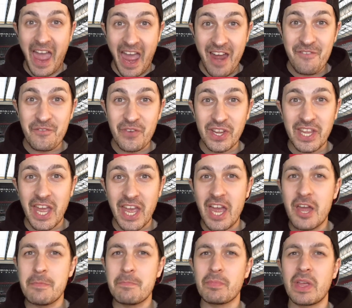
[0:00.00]
every
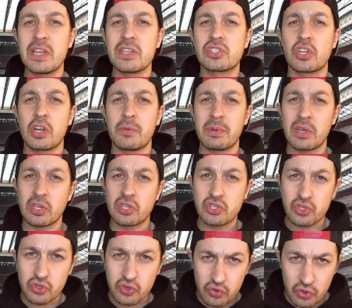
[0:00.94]
game is going to be a
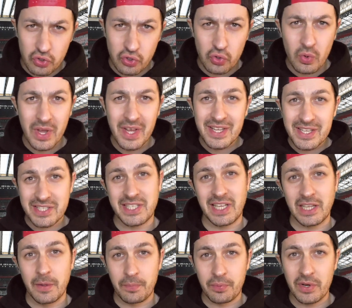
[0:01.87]
true
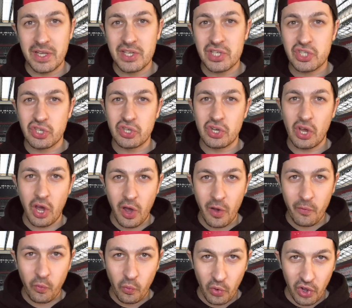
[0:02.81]
celebration
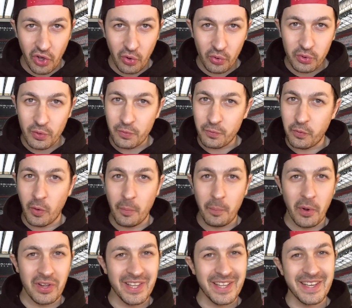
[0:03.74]
of world
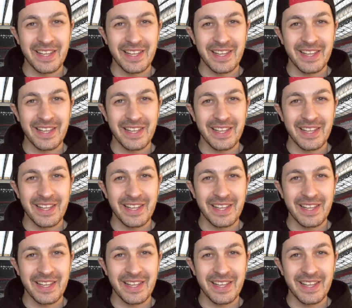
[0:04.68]
football.